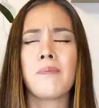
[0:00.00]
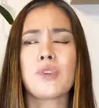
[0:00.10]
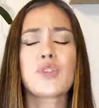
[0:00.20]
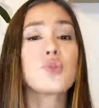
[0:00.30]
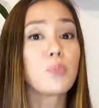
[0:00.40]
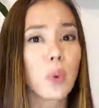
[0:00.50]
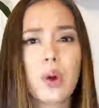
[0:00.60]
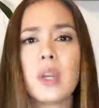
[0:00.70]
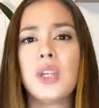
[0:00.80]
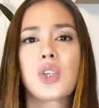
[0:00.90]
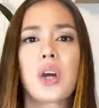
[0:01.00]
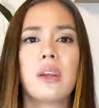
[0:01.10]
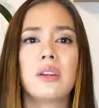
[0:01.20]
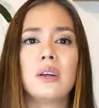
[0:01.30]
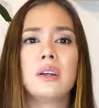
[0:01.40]
support each
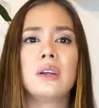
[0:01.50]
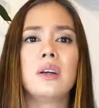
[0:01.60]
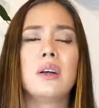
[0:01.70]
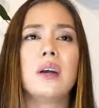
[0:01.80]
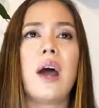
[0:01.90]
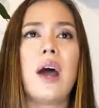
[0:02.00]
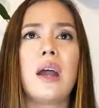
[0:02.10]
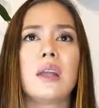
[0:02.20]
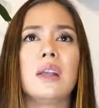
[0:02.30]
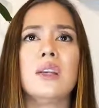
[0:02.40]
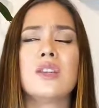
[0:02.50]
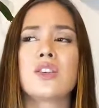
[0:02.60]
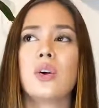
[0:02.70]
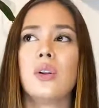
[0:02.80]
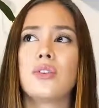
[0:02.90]
other, and
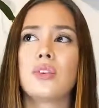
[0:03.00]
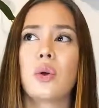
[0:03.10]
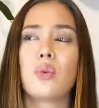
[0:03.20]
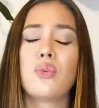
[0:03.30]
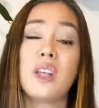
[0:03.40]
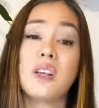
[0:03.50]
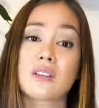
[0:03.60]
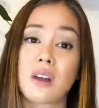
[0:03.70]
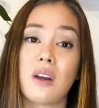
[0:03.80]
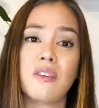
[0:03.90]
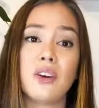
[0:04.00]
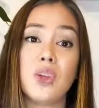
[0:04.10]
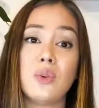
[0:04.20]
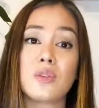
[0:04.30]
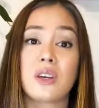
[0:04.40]
also rediscover
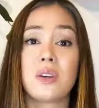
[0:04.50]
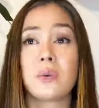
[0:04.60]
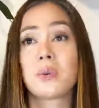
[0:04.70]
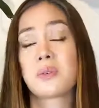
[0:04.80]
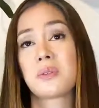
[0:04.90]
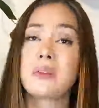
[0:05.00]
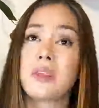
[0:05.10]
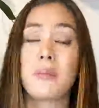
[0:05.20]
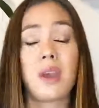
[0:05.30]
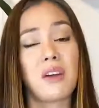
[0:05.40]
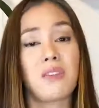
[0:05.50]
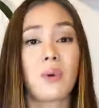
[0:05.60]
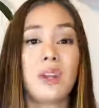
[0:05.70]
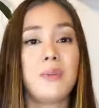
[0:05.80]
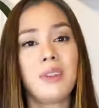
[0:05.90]
new skills that may have
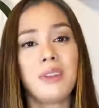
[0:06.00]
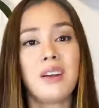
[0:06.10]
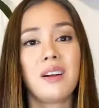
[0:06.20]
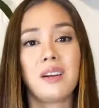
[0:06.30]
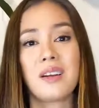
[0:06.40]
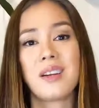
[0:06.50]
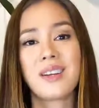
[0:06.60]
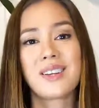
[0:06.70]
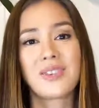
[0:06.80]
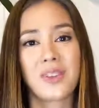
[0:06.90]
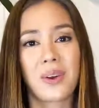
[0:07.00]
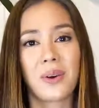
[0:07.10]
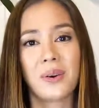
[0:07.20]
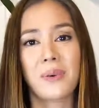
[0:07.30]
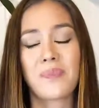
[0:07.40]
already been there.
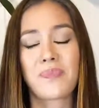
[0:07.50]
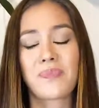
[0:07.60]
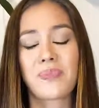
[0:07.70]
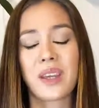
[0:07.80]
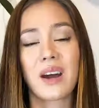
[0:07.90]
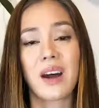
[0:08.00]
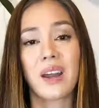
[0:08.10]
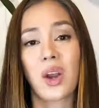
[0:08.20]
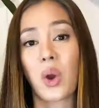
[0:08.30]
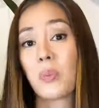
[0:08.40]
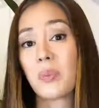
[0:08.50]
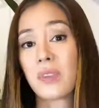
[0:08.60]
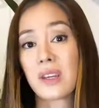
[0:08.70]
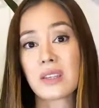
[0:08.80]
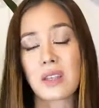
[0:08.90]
So I hope
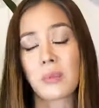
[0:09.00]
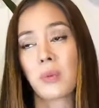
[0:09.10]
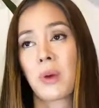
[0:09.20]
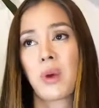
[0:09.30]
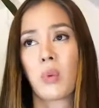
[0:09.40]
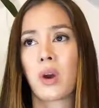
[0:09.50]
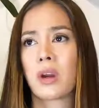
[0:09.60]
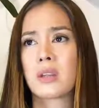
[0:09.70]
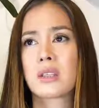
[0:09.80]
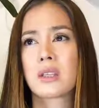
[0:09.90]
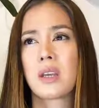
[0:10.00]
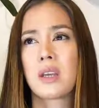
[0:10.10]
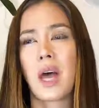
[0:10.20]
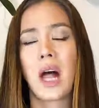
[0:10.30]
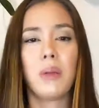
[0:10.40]
that some of my words
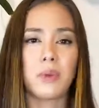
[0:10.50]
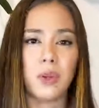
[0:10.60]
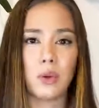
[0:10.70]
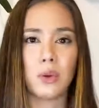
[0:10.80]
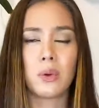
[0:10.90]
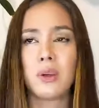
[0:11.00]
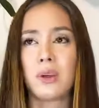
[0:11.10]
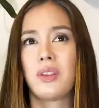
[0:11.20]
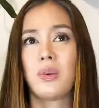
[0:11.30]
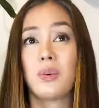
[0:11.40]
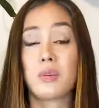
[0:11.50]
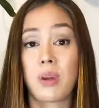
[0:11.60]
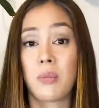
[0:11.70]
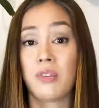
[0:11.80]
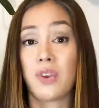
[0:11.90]
help you through
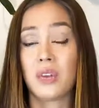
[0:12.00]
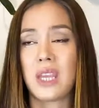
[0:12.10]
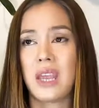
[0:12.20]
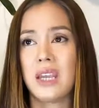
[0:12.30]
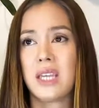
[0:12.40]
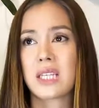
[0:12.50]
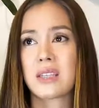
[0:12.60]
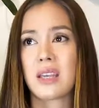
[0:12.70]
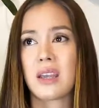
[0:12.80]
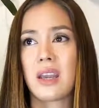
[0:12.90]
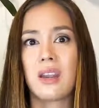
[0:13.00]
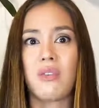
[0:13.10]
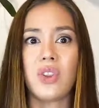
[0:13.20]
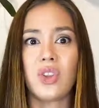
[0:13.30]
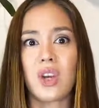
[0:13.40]
some of your days, and if
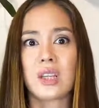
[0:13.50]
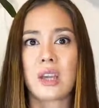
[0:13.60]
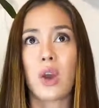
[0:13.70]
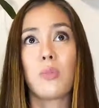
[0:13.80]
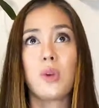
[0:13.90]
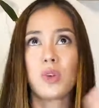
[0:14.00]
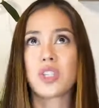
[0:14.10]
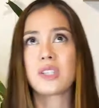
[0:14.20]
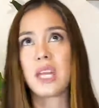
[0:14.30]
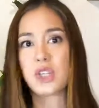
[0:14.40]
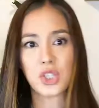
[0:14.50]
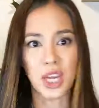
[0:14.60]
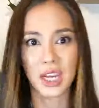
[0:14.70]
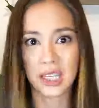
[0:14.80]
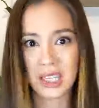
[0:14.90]
it does, I hope you were just
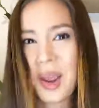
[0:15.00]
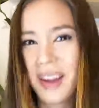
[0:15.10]
entertained.